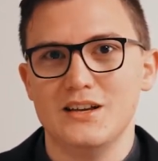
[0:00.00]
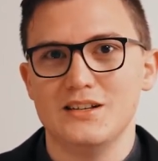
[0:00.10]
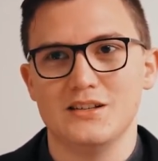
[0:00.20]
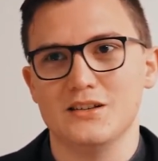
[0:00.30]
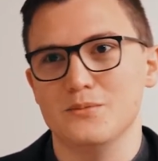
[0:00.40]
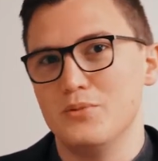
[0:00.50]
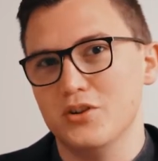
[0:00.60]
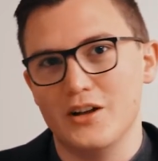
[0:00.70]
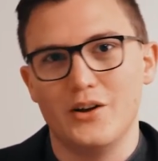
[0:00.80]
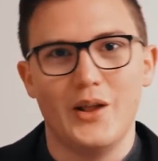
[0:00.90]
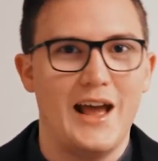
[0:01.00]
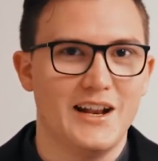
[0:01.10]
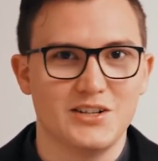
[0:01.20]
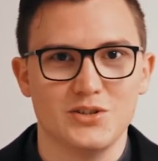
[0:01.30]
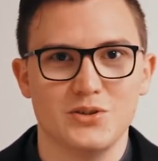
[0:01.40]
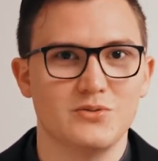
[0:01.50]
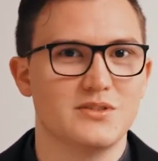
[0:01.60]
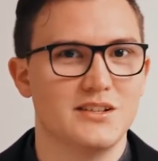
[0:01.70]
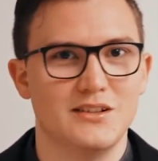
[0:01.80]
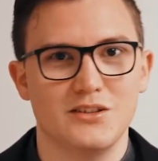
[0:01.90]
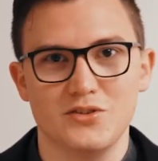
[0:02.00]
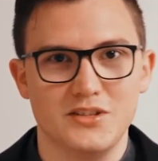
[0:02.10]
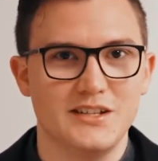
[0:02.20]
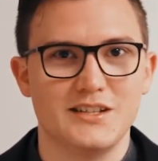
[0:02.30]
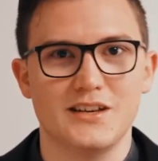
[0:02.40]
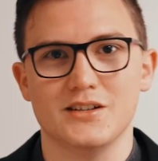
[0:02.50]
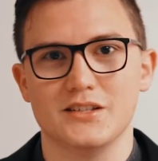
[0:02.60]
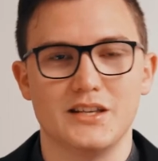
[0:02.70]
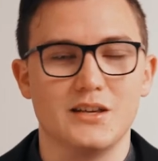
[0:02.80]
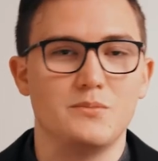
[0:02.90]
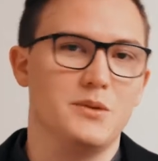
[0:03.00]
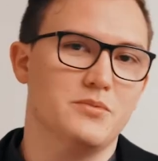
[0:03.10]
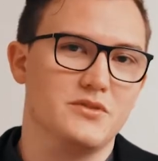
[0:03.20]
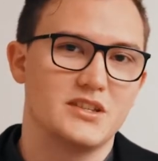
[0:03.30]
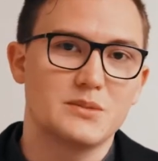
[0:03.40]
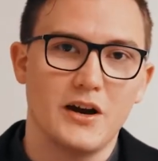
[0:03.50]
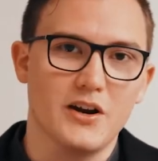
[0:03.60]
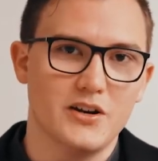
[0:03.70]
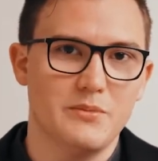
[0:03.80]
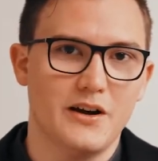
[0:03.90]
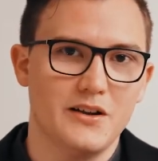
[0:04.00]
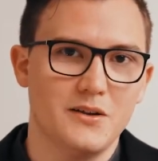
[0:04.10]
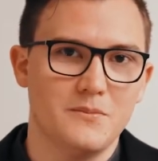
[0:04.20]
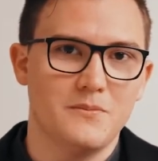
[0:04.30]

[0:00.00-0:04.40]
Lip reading: to pull out anecdotes and little details and get people inspired about it.